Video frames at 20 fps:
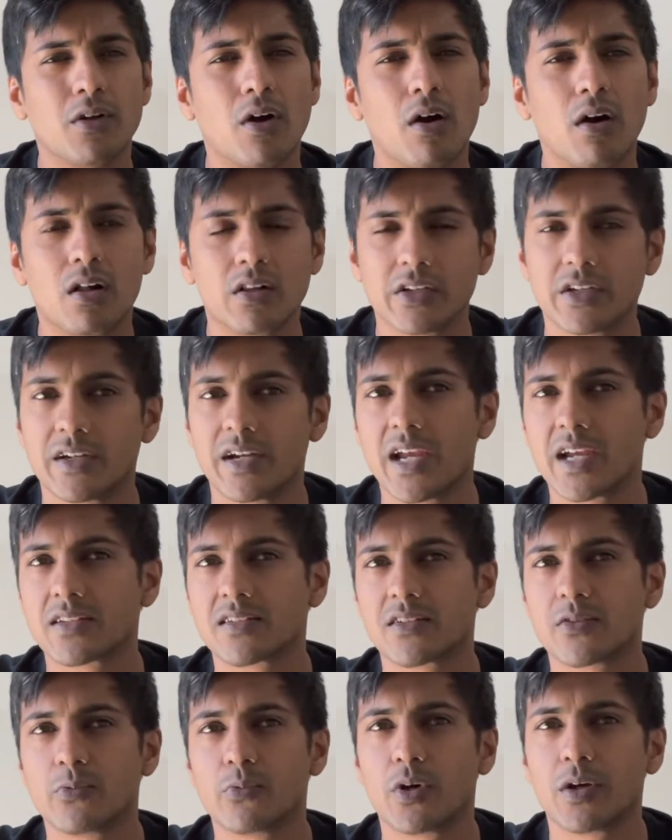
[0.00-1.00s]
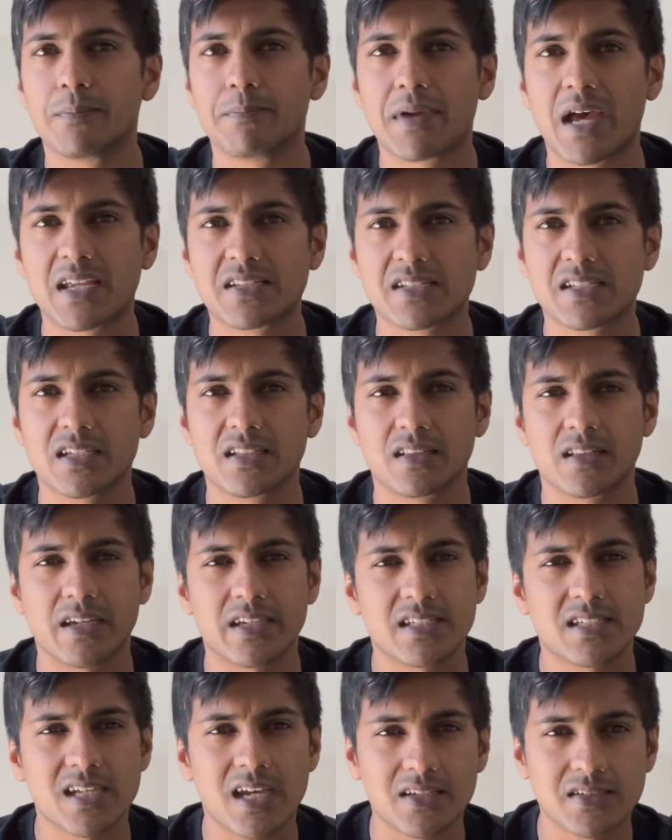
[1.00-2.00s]
all your eggs in one basket
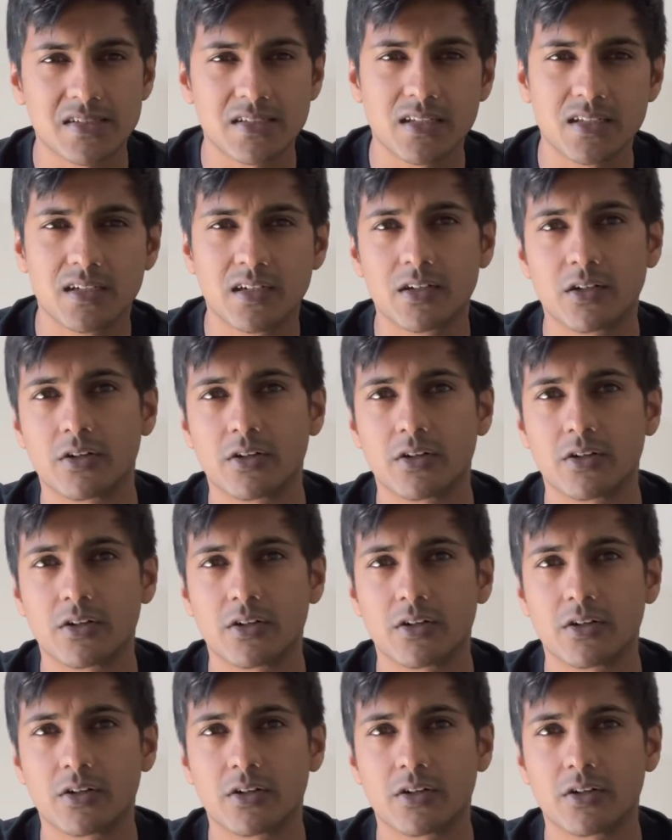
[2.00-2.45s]
like Tesla